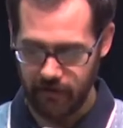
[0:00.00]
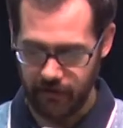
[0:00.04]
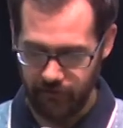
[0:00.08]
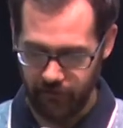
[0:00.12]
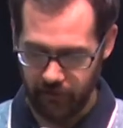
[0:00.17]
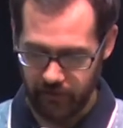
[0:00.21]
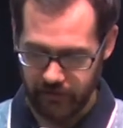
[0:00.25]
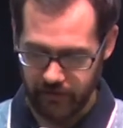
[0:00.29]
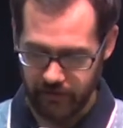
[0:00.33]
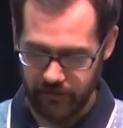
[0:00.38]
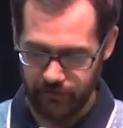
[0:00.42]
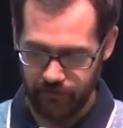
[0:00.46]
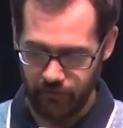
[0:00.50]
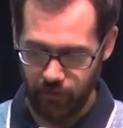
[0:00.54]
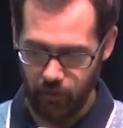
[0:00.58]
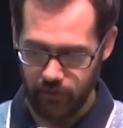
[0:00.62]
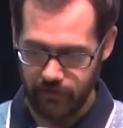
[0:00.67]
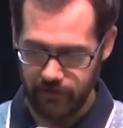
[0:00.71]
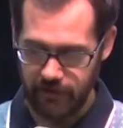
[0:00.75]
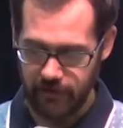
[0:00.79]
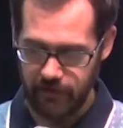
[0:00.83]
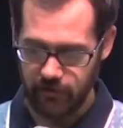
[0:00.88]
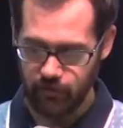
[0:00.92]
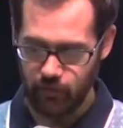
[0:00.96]
verses
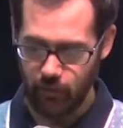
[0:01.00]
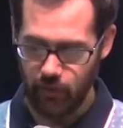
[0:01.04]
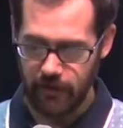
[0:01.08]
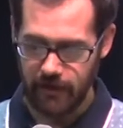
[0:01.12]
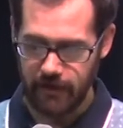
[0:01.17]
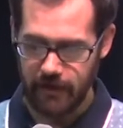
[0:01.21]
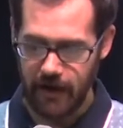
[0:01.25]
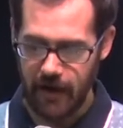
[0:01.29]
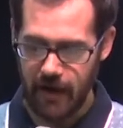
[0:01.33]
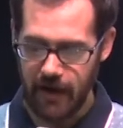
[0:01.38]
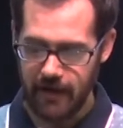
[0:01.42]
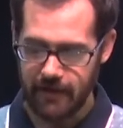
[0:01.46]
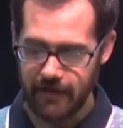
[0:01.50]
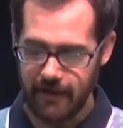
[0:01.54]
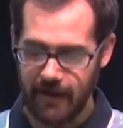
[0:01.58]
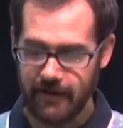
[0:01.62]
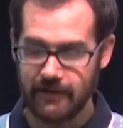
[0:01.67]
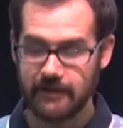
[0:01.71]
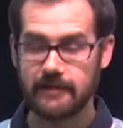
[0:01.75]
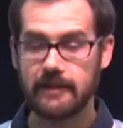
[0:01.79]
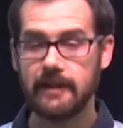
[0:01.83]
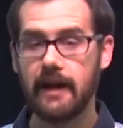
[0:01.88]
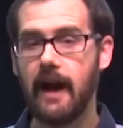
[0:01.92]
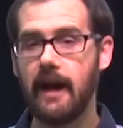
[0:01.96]
14 to 29, that
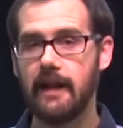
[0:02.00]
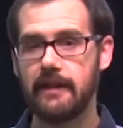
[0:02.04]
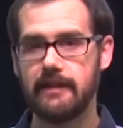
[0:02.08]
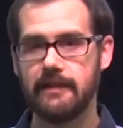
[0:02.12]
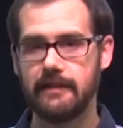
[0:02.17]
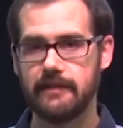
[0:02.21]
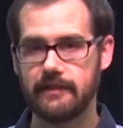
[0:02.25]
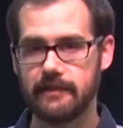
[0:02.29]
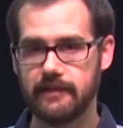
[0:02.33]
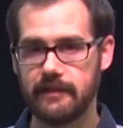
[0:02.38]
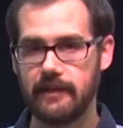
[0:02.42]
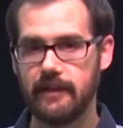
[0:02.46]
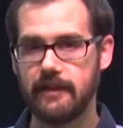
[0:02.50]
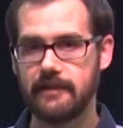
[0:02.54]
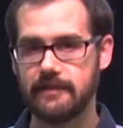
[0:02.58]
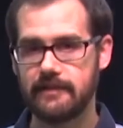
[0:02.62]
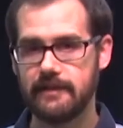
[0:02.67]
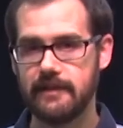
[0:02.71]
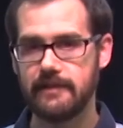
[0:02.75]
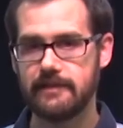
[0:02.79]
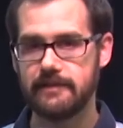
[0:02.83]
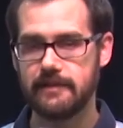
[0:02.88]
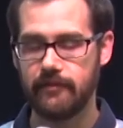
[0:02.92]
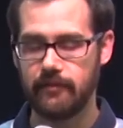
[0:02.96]
is
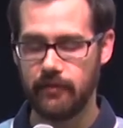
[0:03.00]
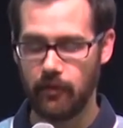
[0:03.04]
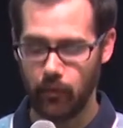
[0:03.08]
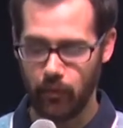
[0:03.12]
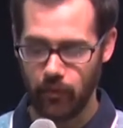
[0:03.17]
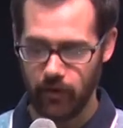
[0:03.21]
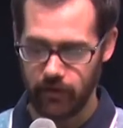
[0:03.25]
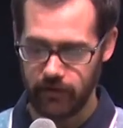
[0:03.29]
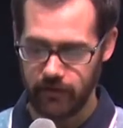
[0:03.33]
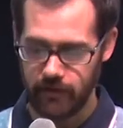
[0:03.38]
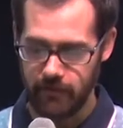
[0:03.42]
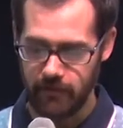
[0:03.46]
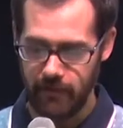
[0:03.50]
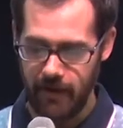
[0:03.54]
godlessness of the worldly